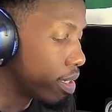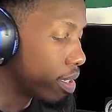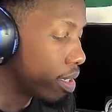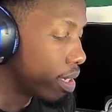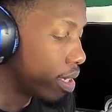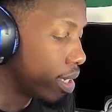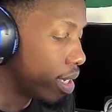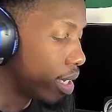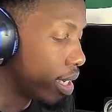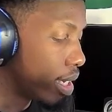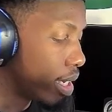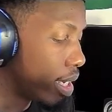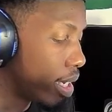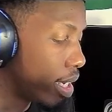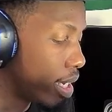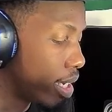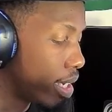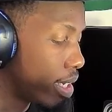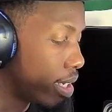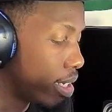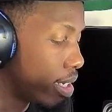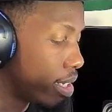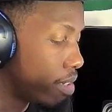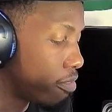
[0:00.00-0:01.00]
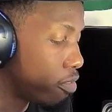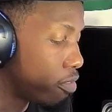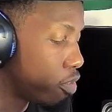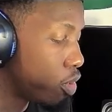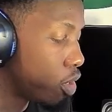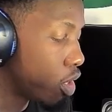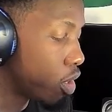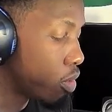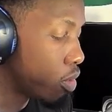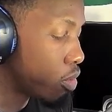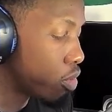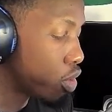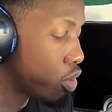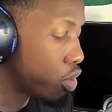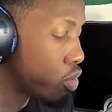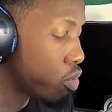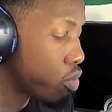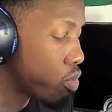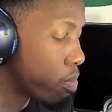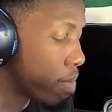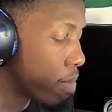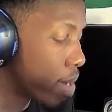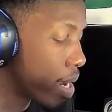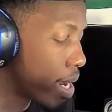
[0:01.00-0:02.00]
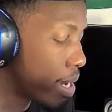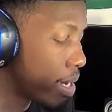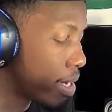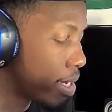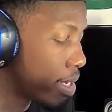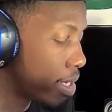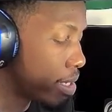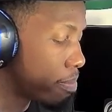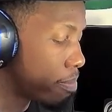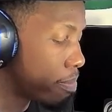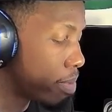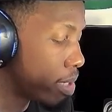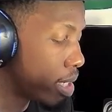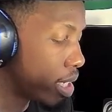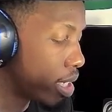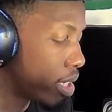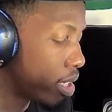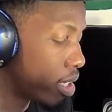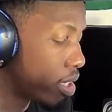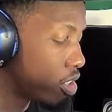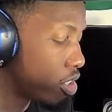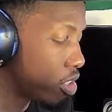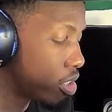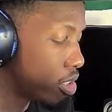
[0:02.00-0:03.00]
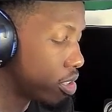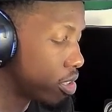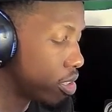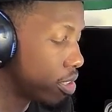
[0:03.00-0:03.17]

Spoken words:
And if you go to my page,